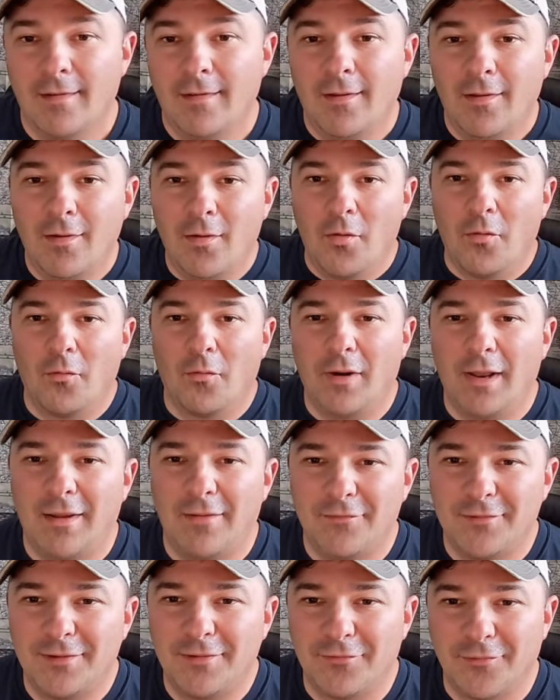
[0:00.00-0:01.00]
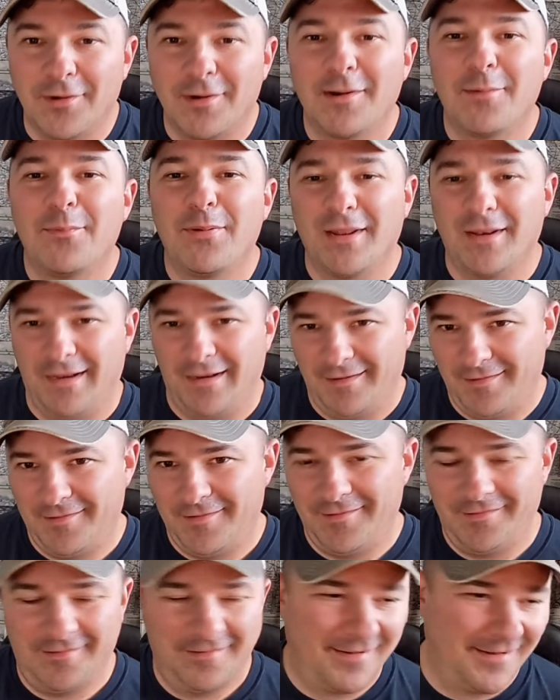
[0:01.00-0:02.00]
we have differing opinions.
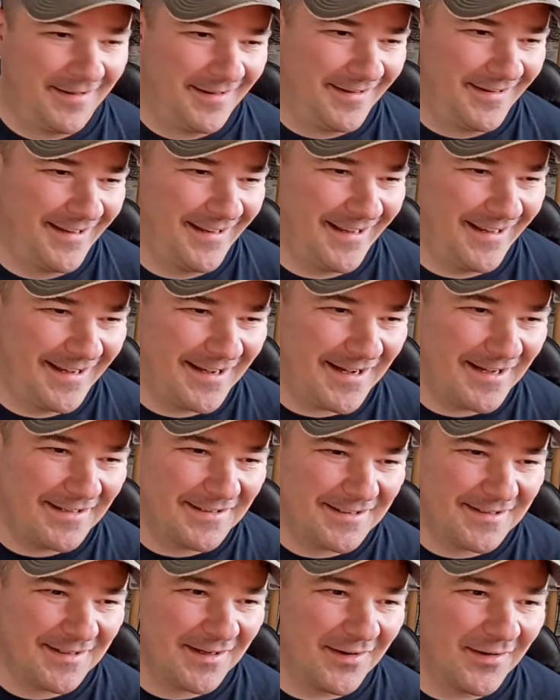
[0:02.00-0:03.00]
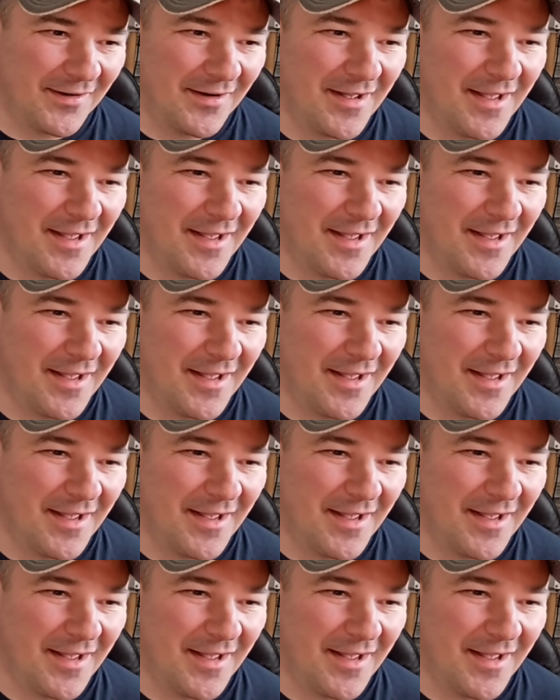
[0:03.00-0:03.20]
So